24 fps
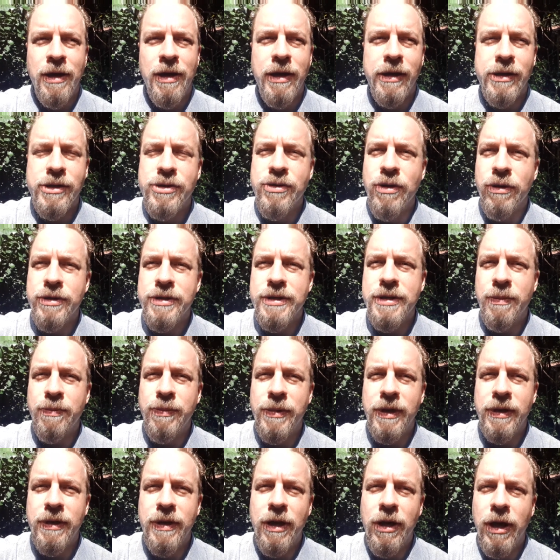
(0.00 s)
It's not
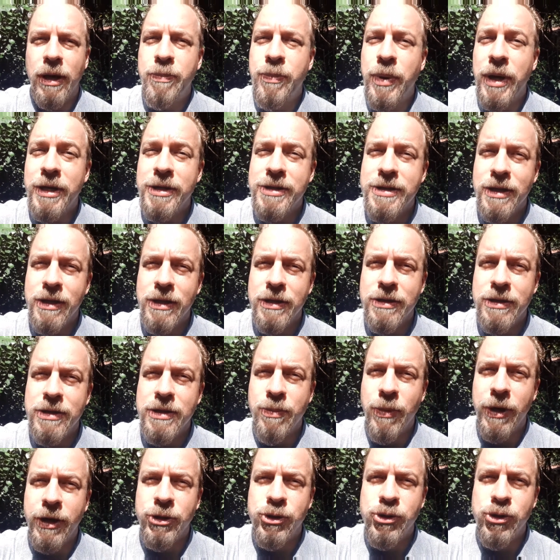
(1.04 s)
something that I pencil
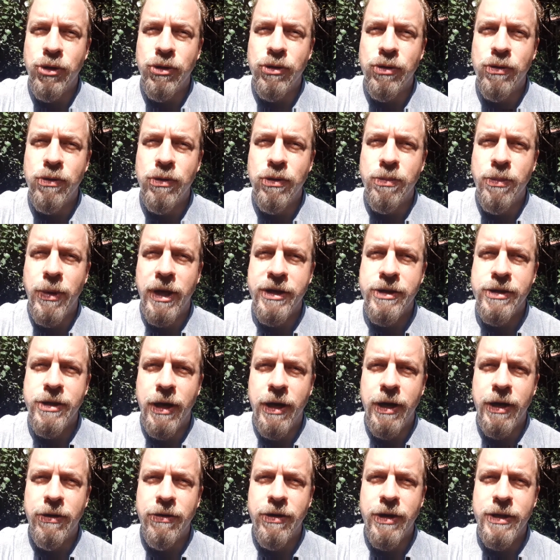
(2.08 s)
into my journal or my
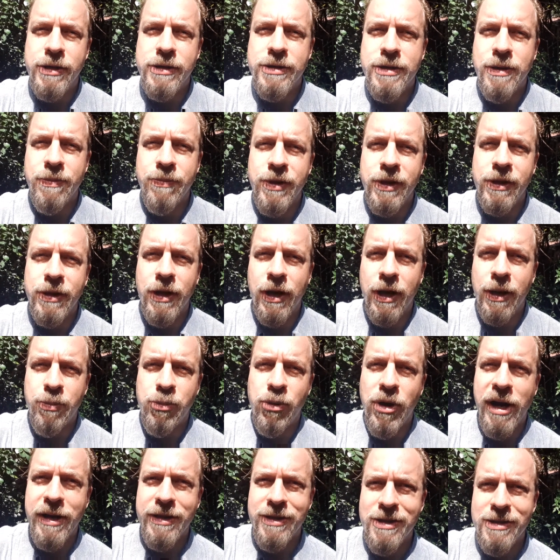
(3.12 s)
diary. It's something that I
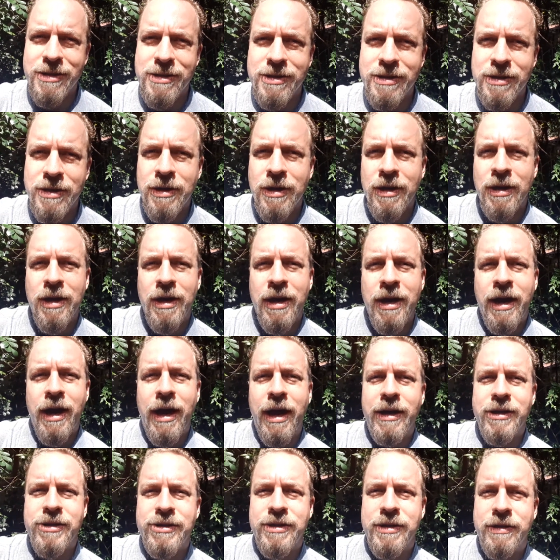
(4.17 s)
practice
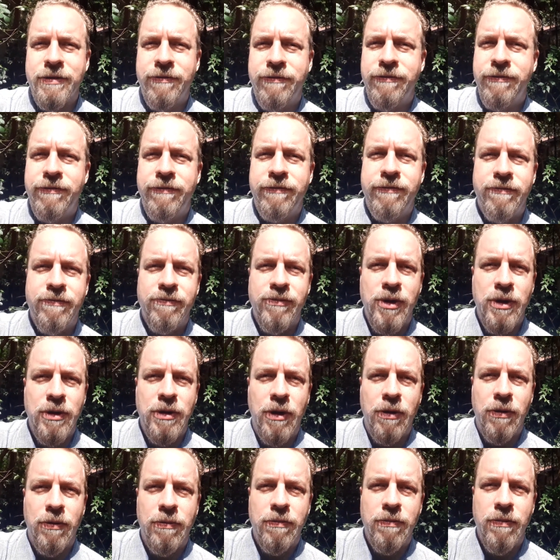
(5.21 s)
as if,
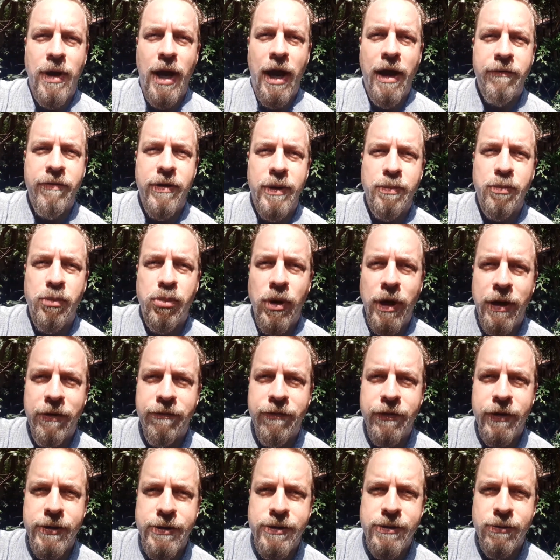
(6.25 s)
having
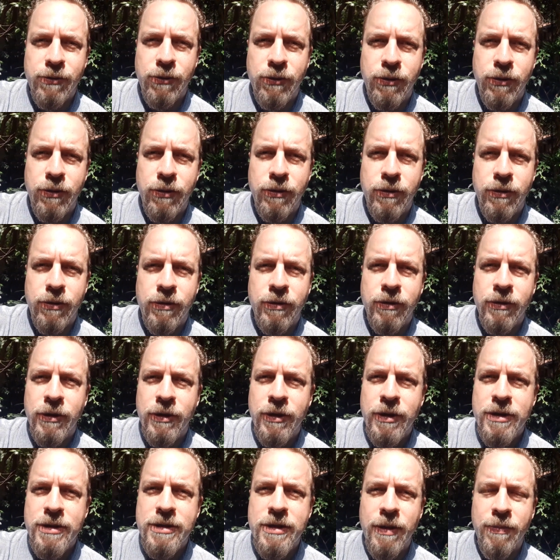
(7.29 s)
breakfast or
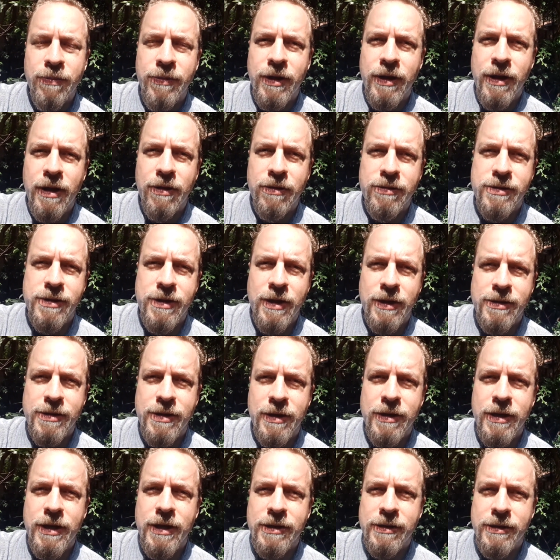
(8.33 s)
something else that's
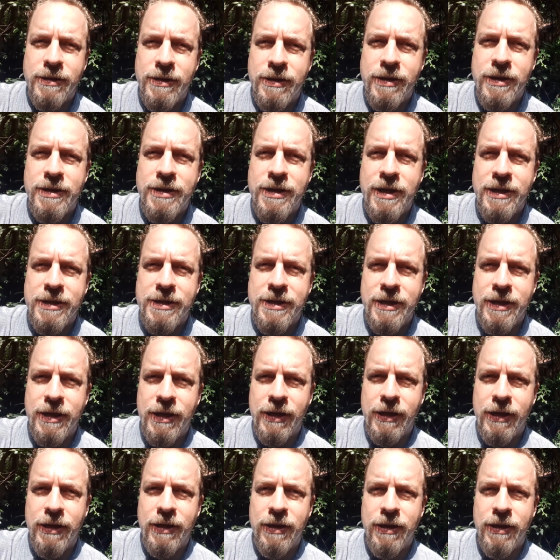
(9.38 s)
a necessity.